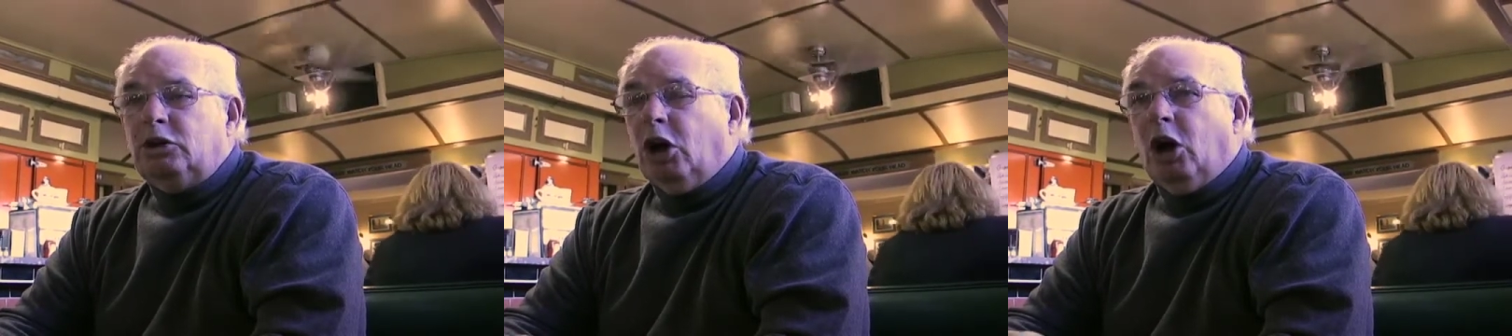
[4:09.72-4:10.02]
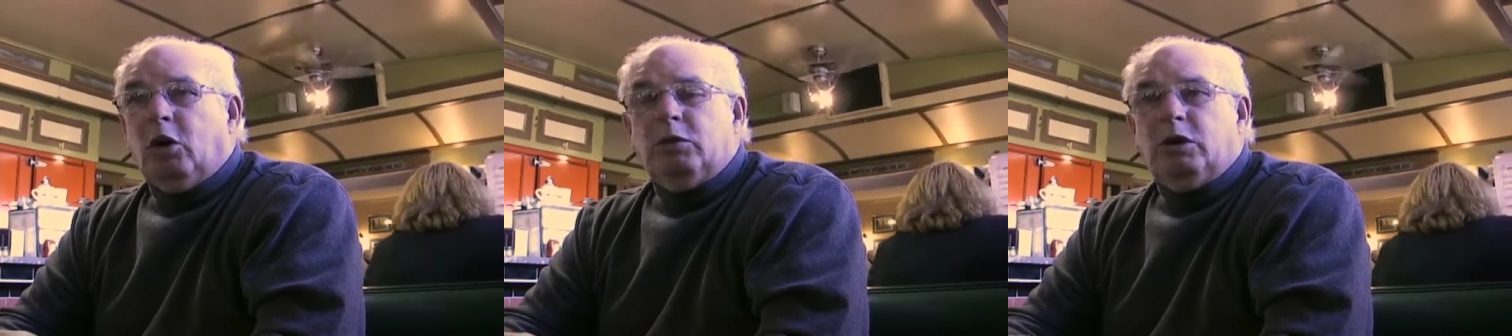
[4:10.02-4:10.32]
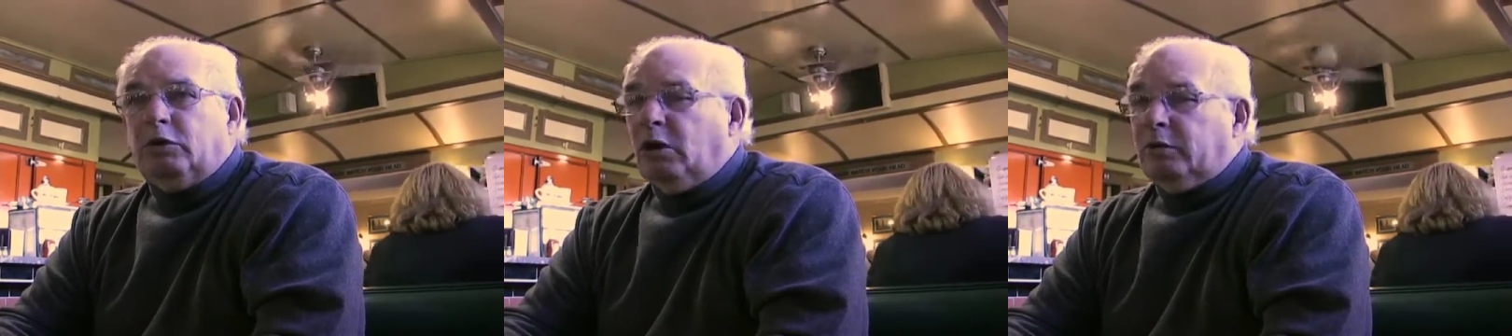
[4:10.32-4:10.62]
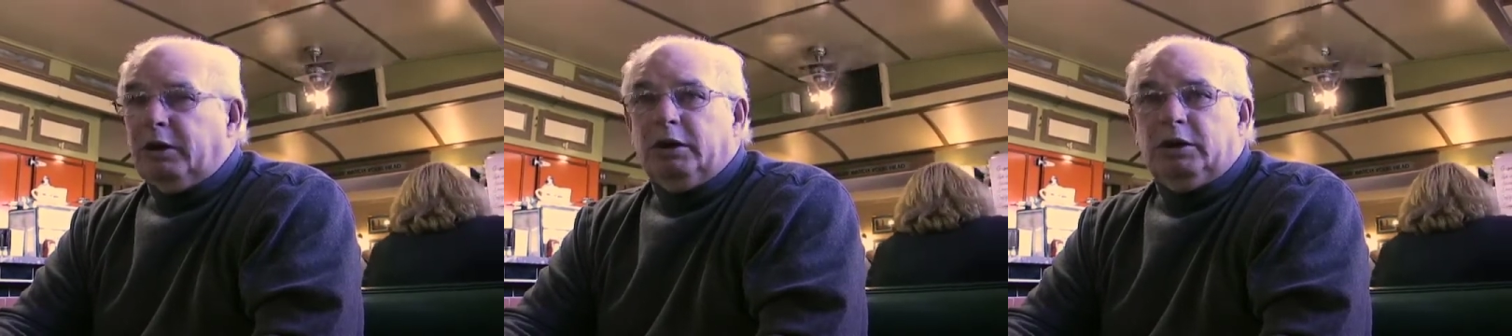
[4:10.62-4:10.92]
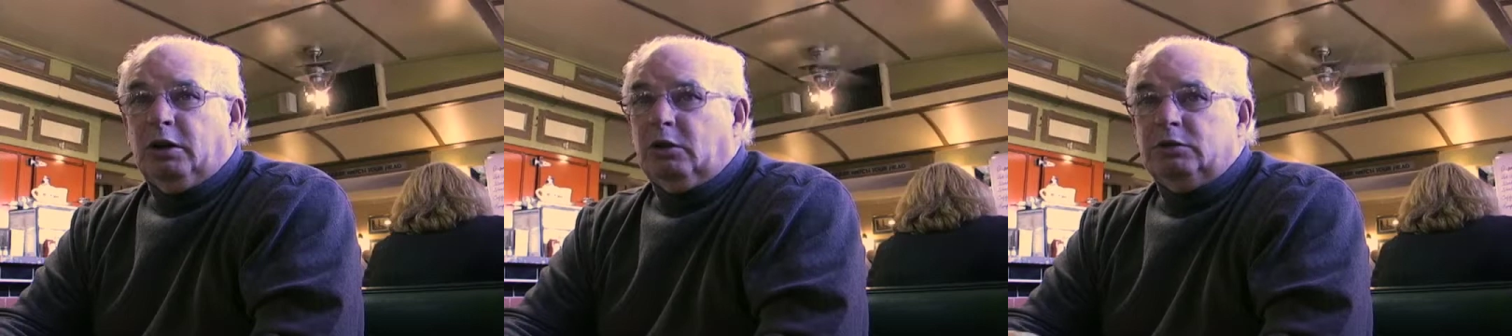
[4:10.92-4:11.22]
No, not really,
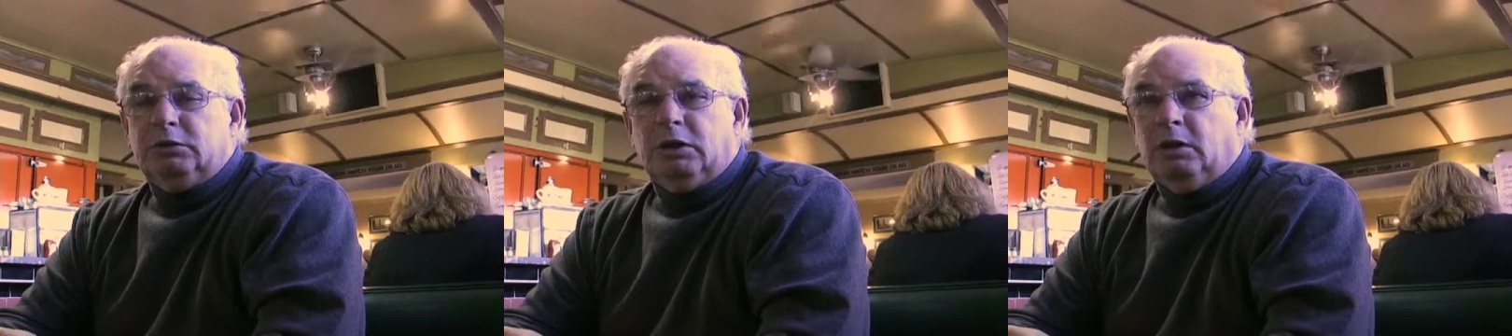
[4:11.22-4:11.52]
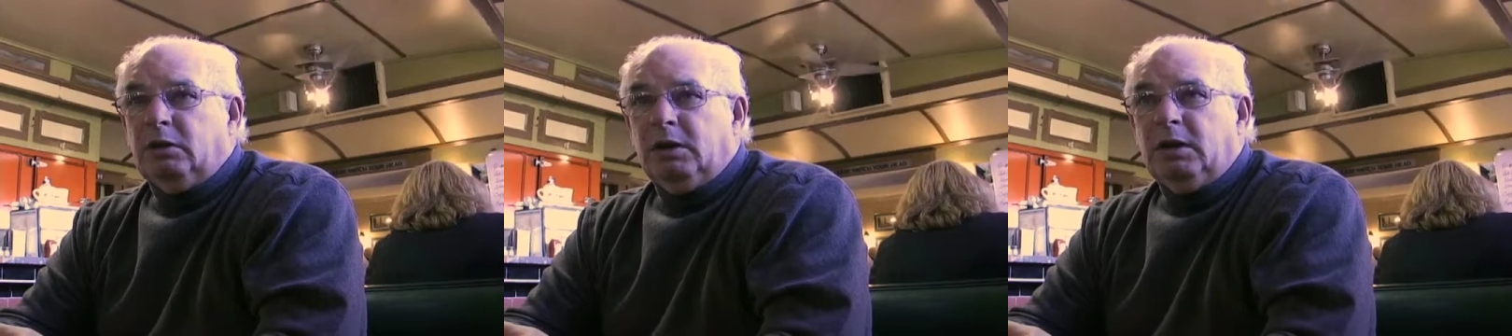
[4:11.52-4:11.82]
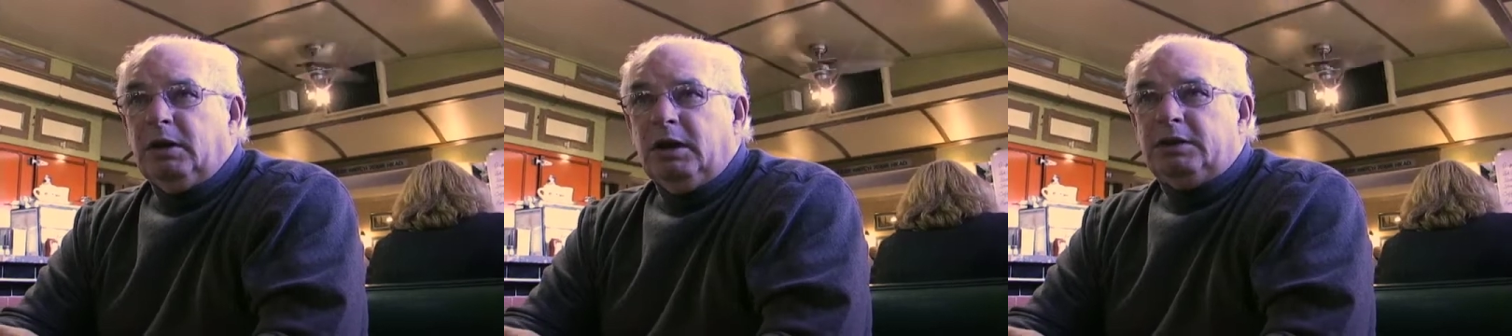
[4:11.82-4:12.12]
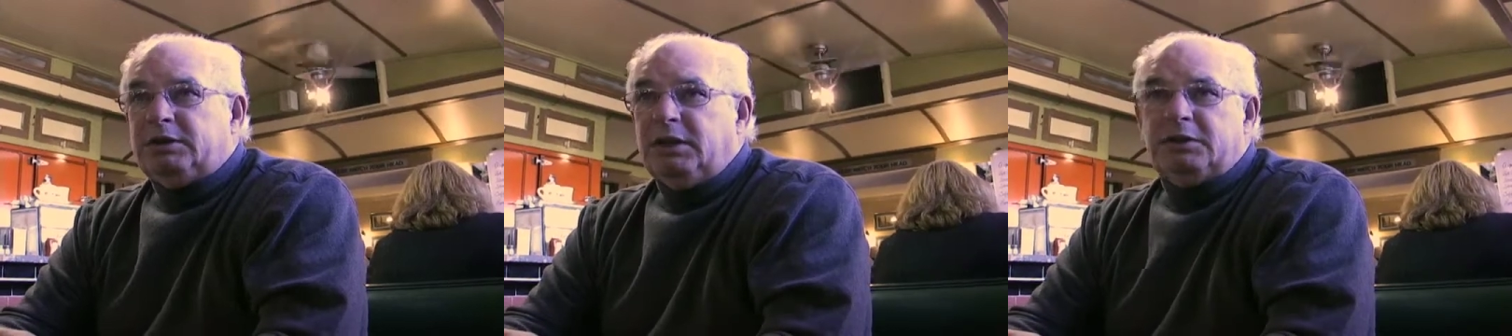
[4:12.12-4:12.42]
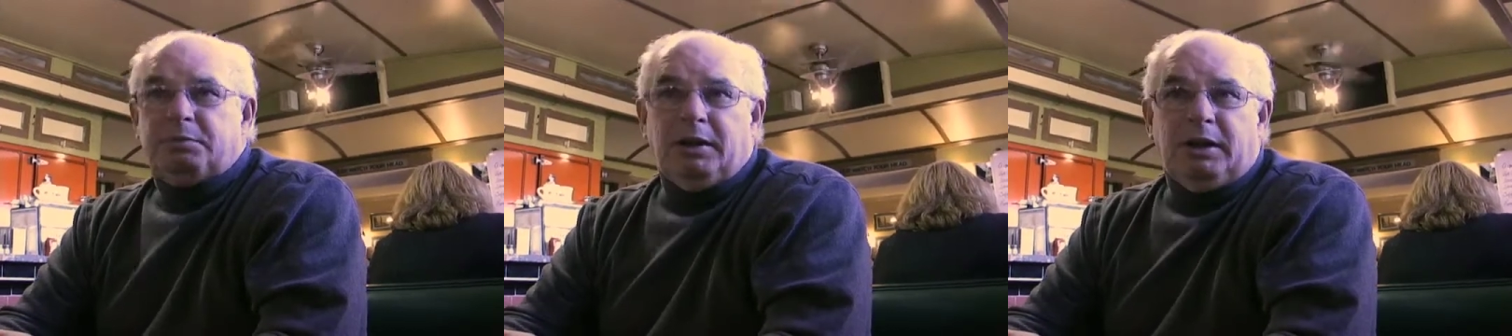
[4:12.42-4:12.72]
no.
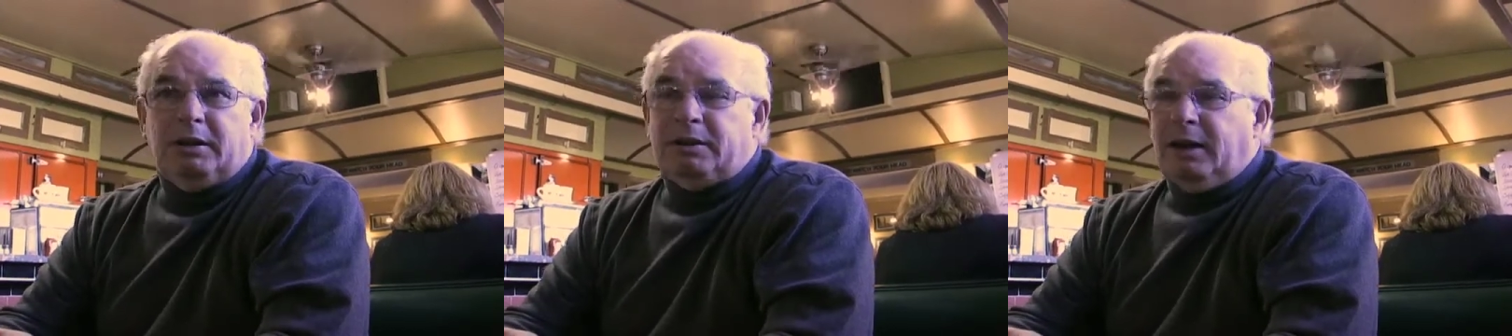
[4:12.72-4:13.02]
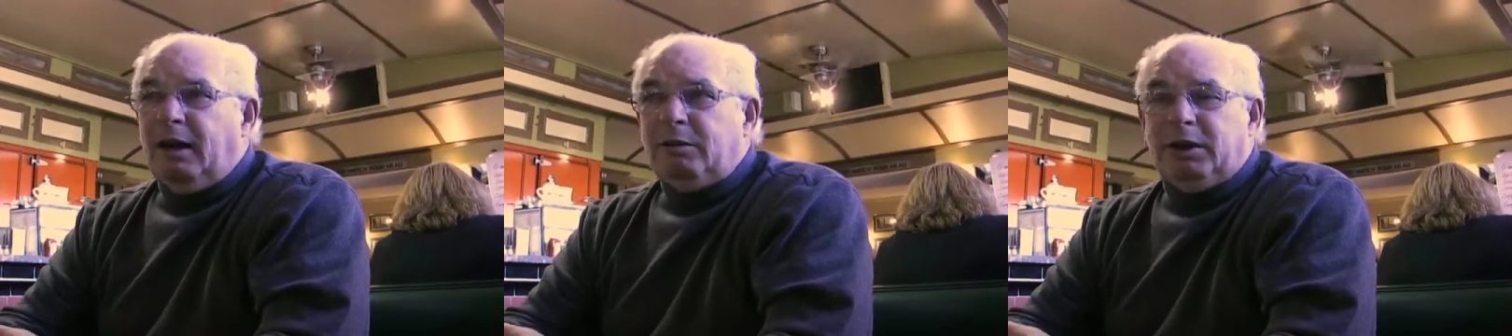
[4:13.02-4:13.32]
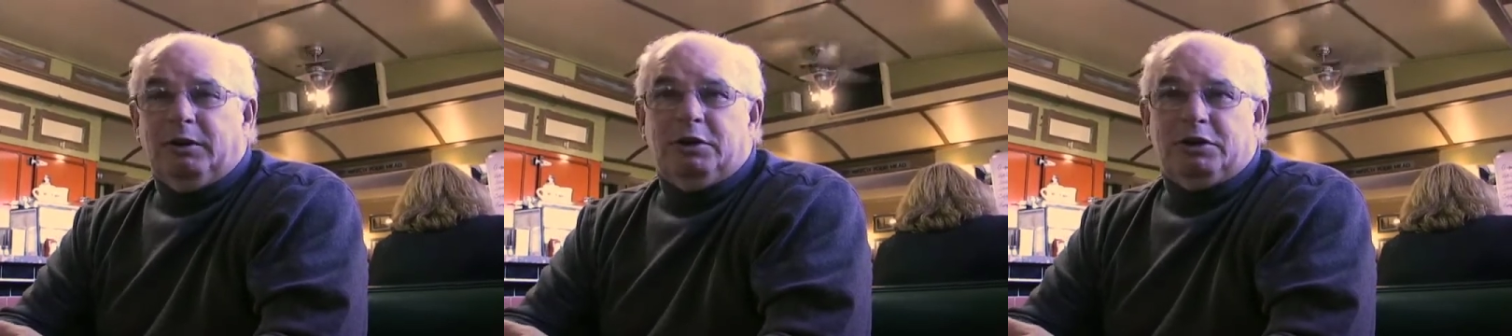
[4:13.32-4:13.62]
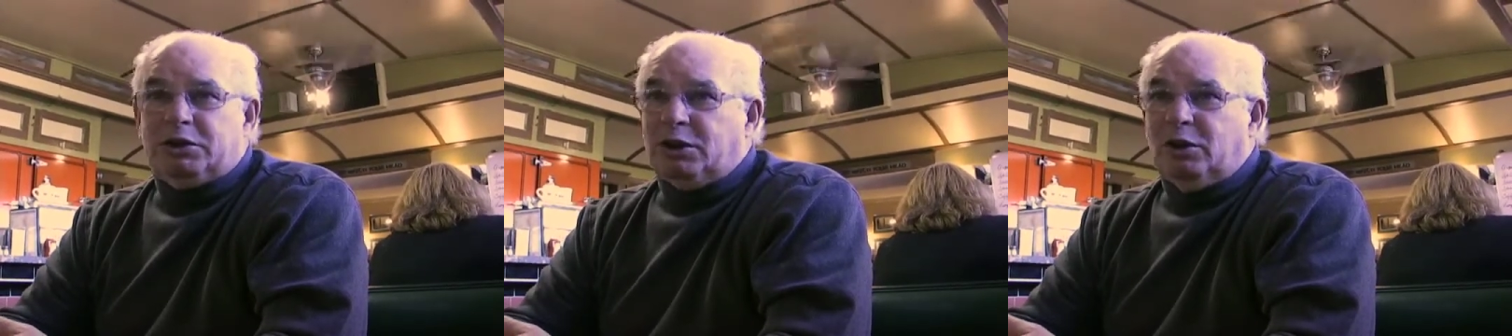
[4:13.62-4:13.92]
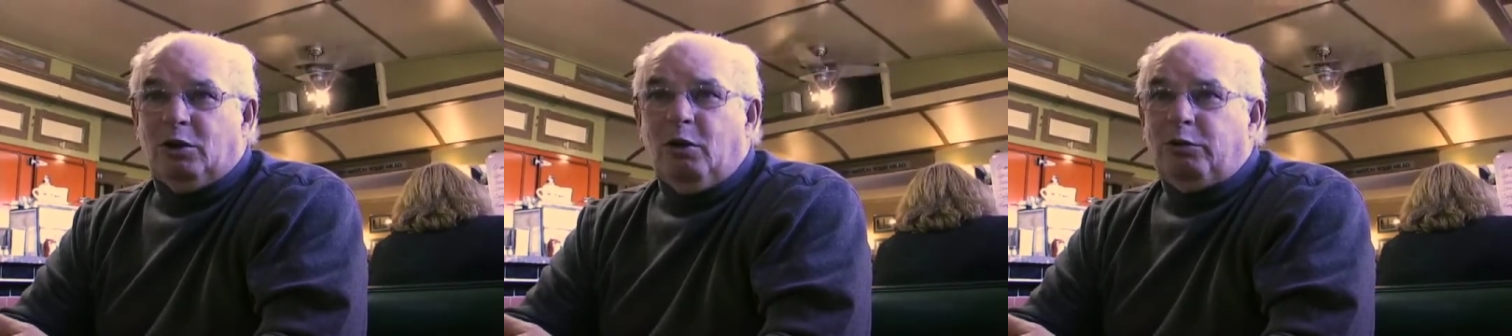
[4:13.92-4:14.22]
There's plenty out there, you just
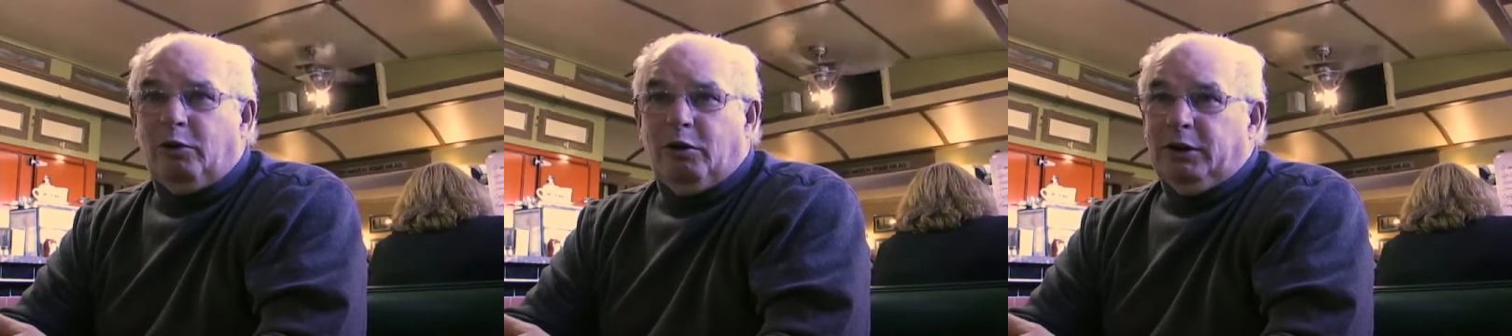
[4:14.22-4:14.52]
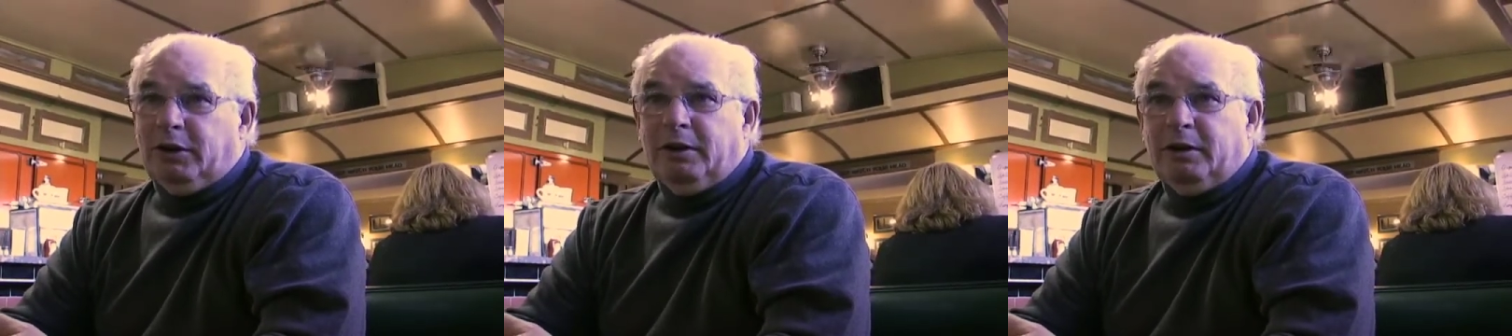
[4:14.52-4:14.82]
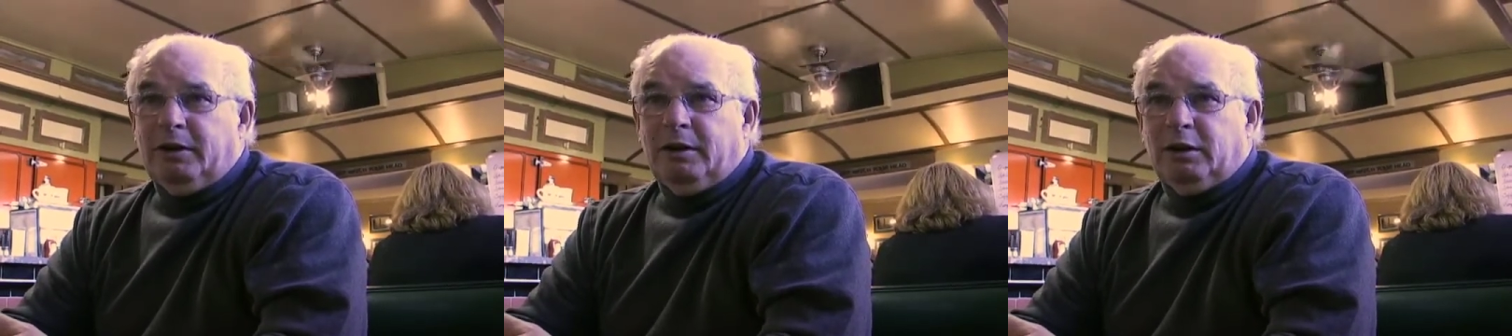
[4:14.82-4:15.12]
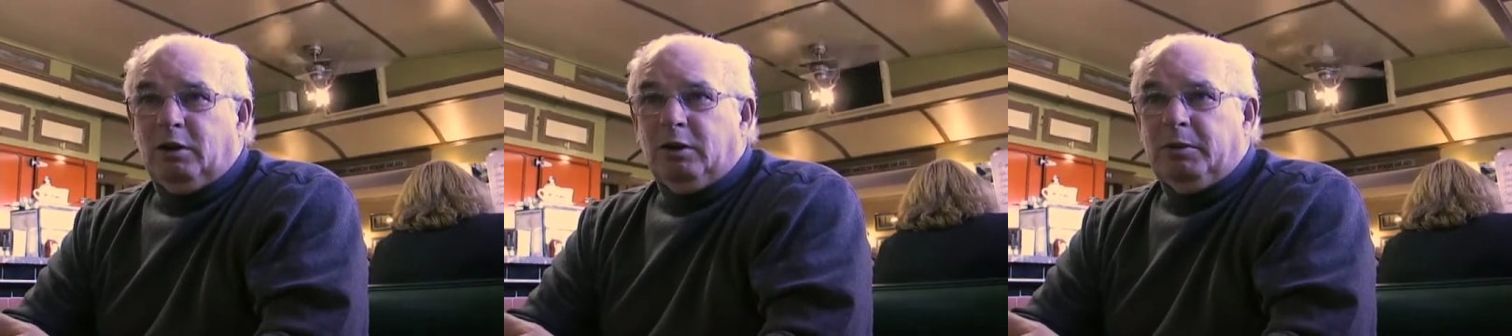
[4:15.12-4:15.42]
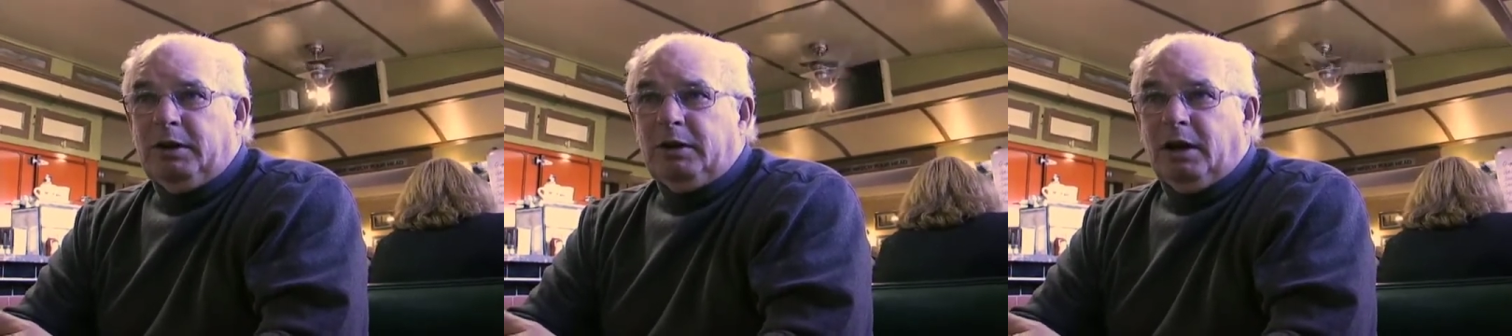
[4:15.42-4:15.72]
gotta go for it. You know what I
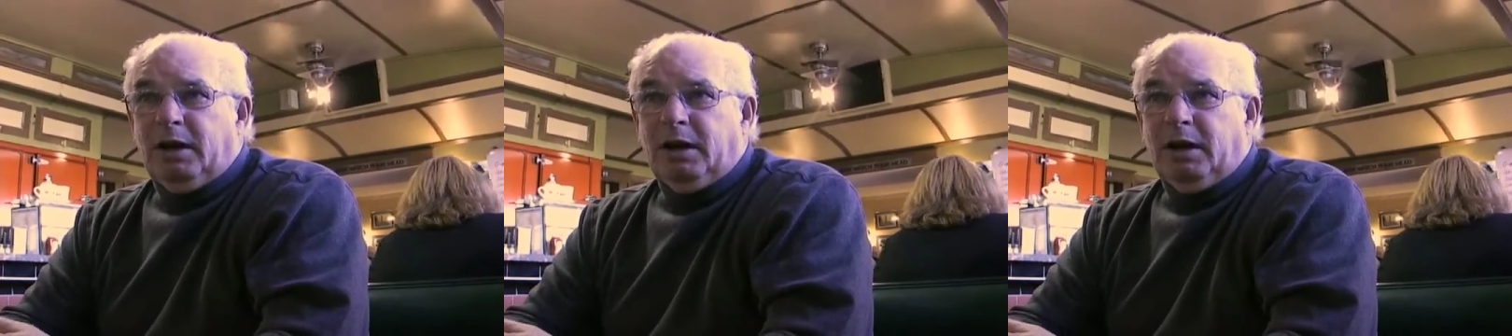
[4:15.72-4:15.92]
mean?